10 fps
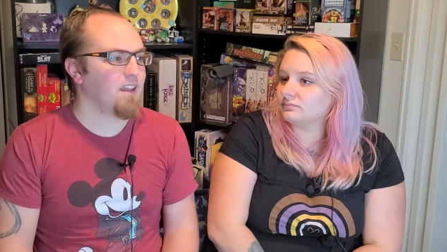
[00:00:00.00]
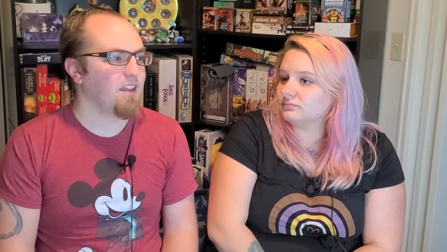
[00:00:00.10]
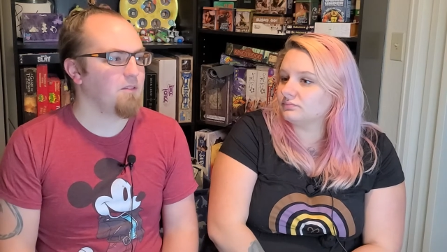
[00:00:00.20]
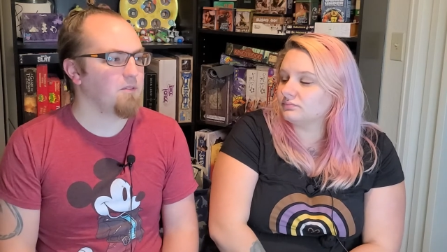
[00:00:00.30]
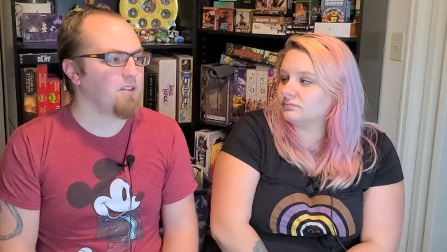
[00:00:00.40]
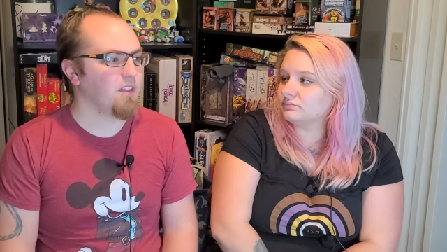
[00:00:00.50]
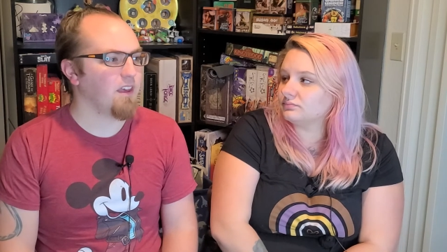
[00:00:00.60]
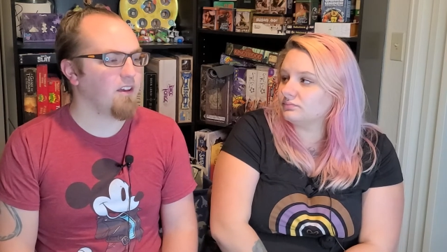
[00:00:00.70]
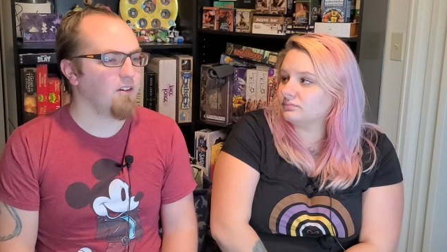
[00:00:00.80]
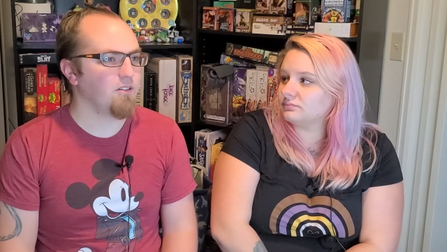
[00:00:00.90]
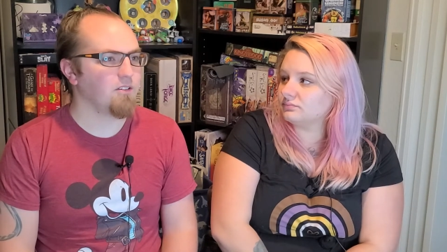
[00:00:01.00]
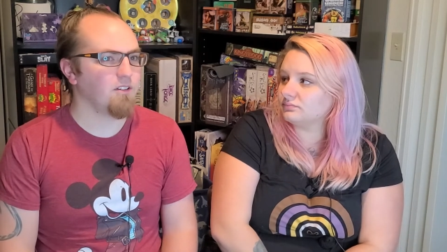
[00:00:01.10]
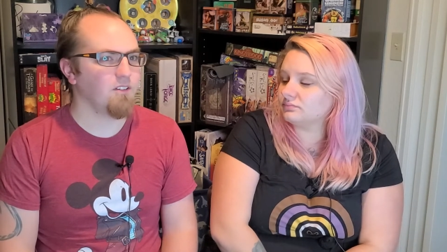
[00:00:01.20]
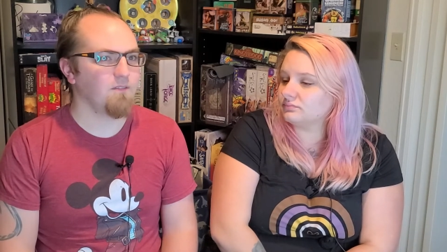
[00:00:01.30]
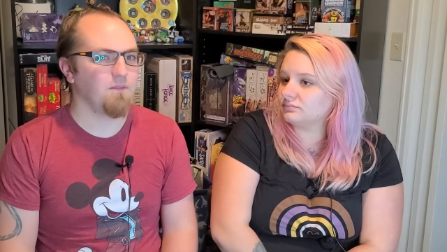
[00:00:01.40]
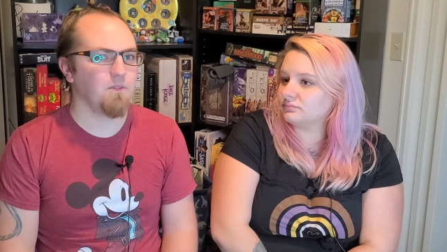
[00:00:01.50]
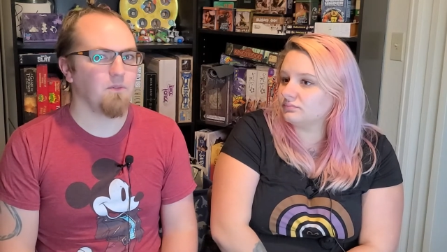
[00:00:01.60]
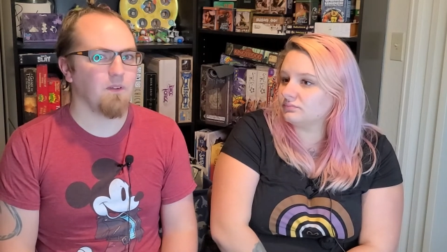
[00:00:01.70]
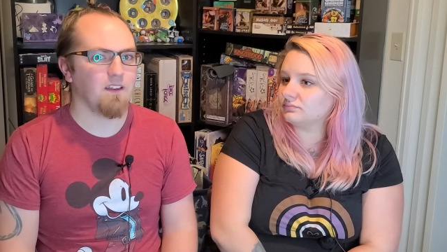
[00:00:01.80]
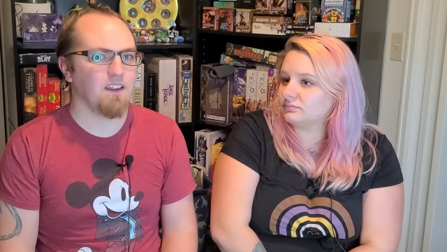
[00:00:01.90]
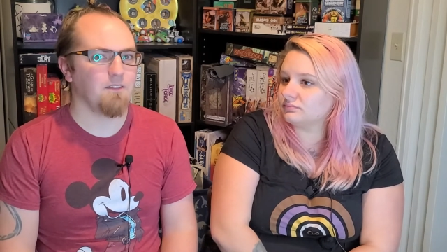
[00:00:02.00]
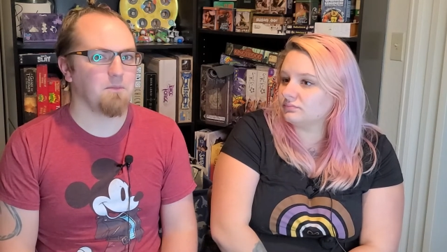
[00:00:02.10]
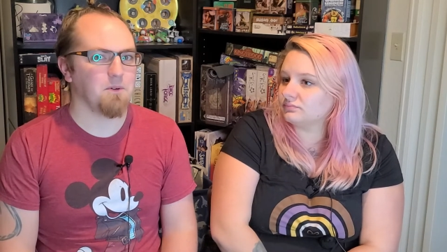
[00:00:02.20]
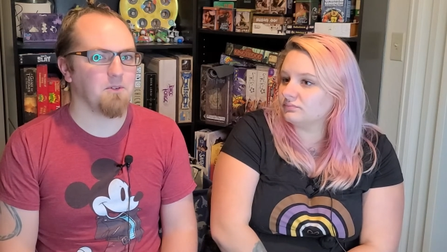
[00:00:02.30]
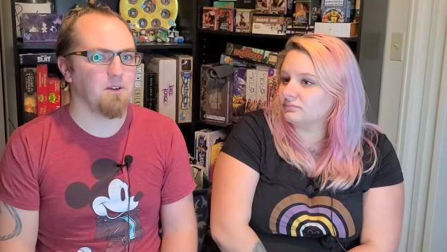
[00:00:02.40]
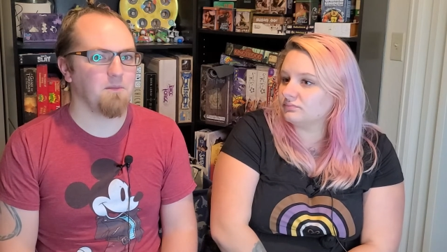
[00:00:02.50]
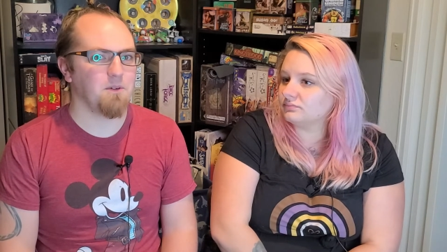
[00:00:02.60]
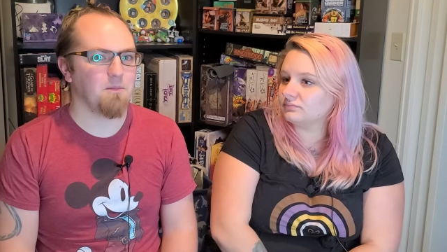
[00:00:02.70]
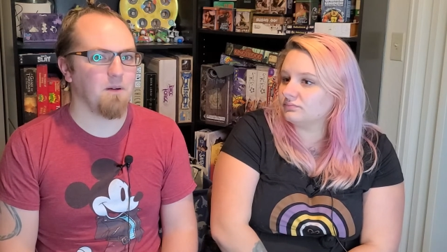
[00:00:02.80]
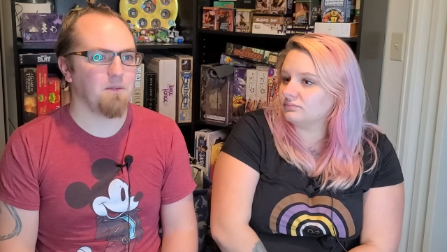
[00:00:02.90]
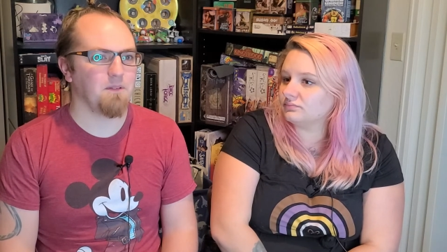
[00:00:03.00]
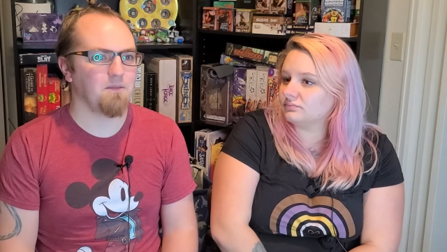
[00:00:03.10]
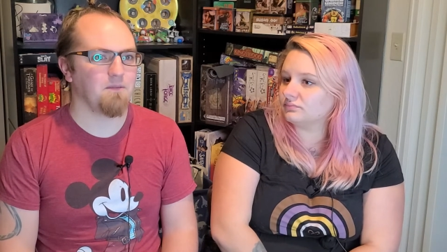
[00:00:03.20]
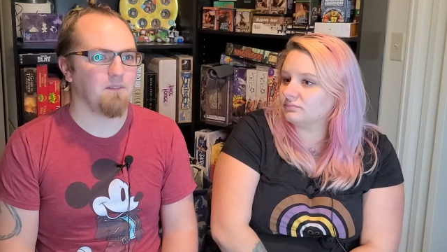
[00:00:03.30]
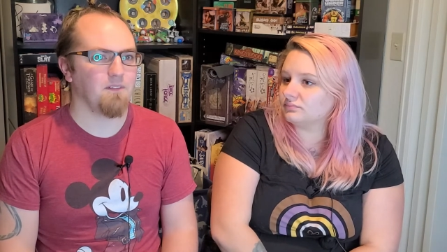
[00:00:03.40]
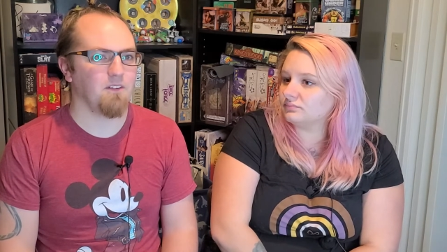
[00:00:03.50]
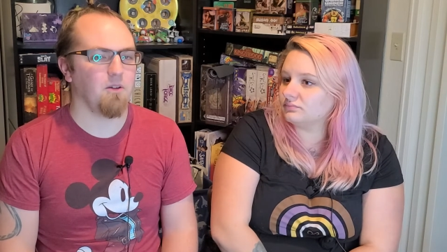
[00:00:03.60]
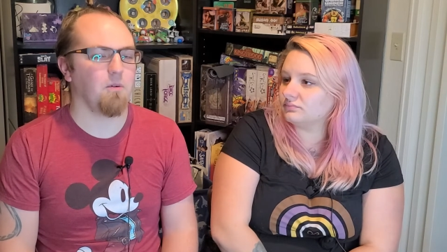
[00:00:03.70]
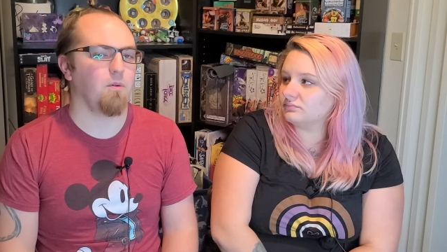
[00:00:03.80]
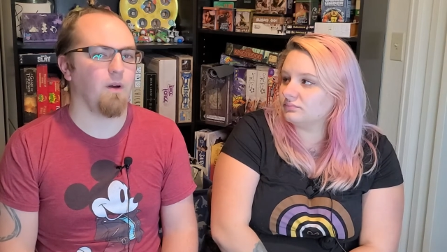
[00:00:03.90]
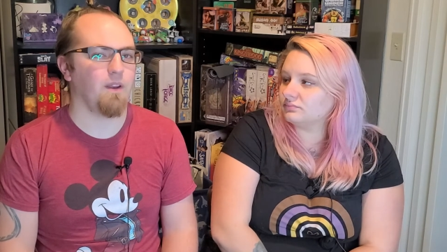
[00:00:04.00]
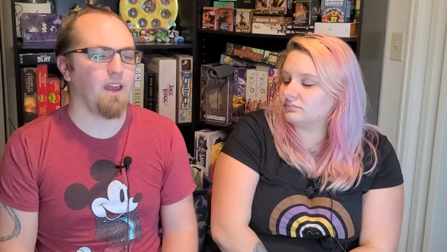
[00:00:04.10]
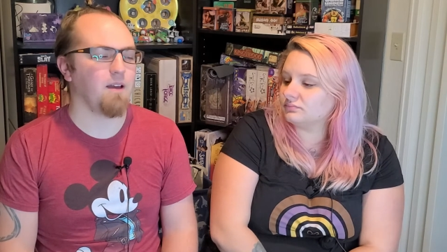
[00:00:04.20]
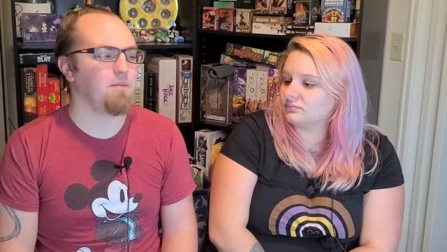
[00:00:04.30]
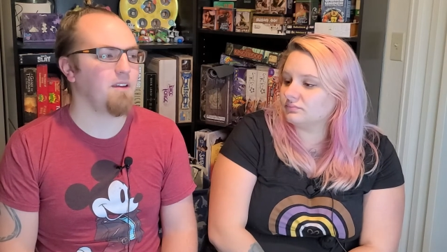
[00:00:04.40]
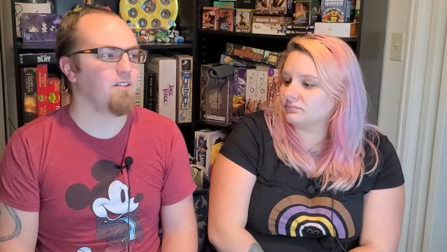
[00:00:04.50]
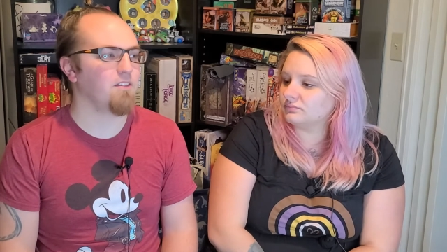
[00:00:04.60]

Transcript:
Speaker 1: And he was like, oh, so you had to give up your dream, and you're probably you know unhappy and